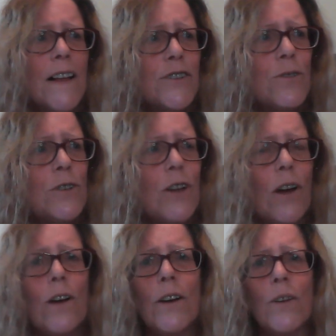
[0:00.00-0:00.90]
to
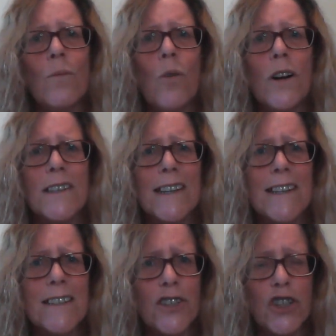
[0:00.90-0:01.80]
learn what
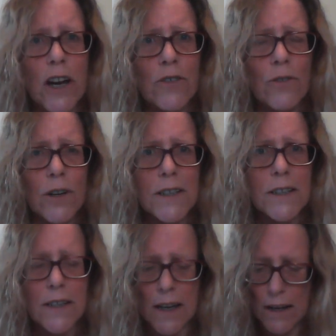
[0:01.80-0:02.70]
is
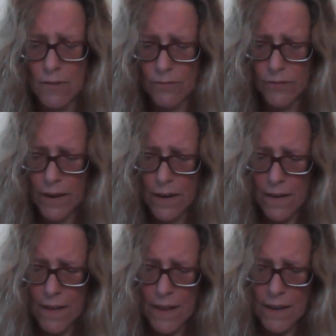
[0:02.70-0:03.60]
generosity?
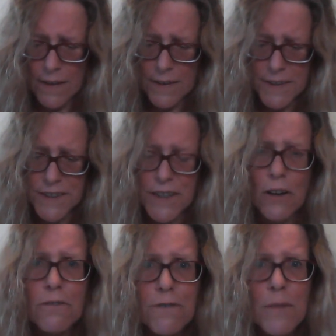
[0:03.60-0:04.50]

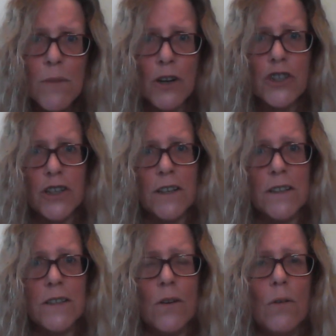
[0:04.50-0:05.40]
Self emotions.